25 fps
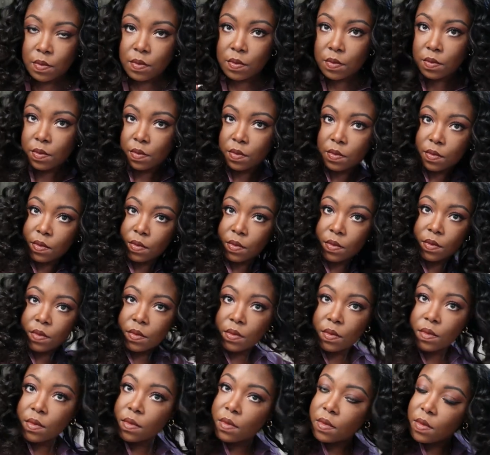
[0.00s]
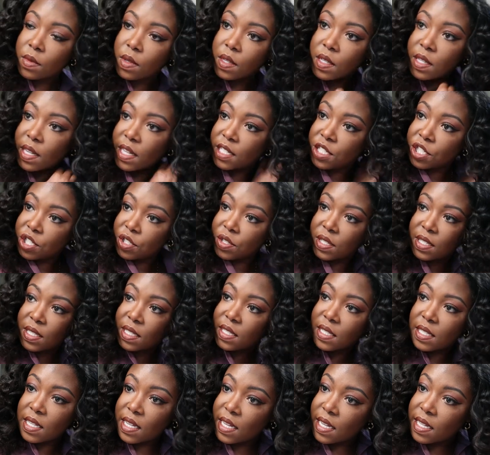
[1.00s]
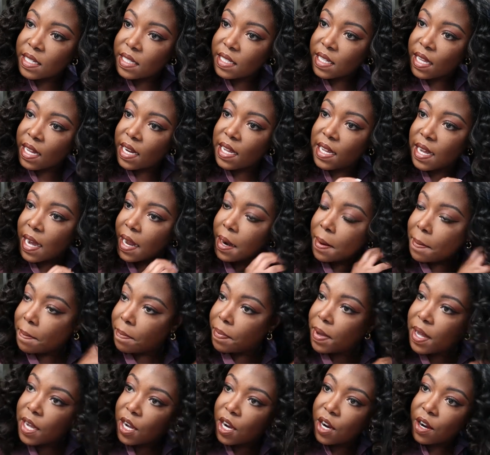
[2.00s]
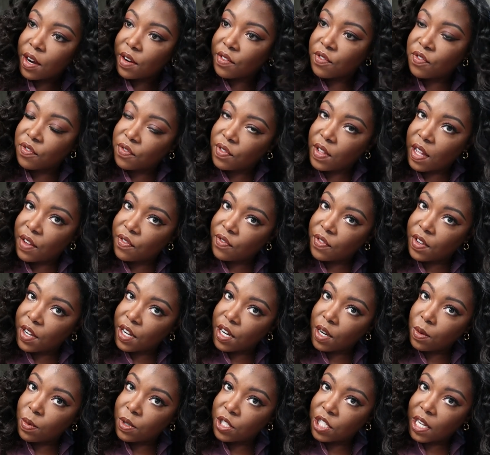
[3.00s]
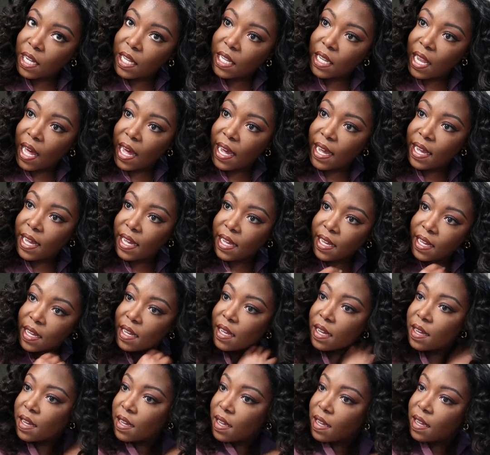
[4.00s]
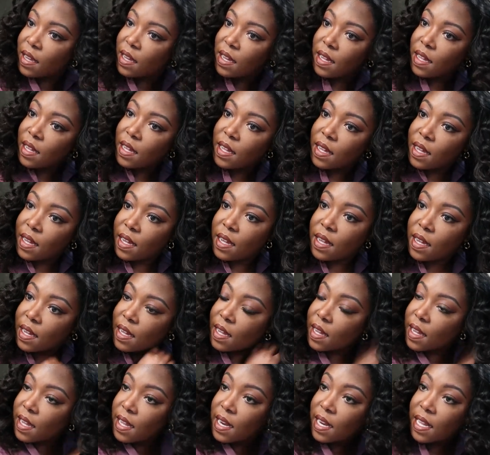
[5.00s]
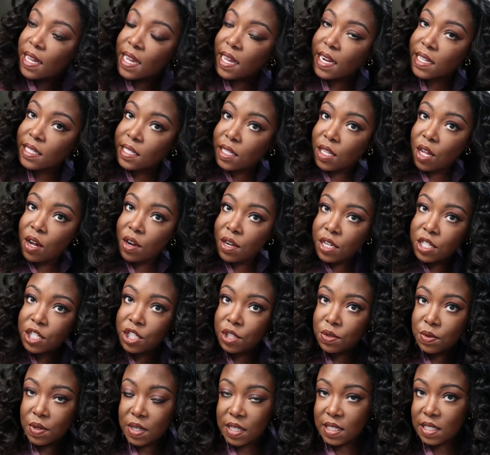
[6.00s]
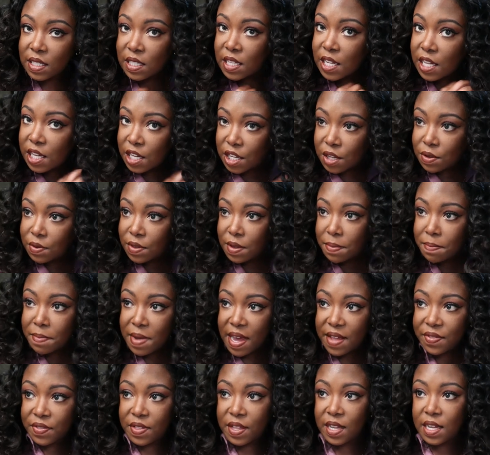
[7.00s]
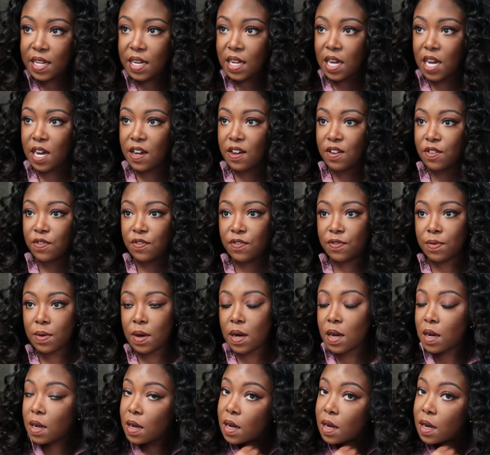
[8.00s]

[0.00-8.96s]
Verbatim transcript: And as you can see, it's getting kind of bigger and fluffier, which I like. And again, as long as you continue the method of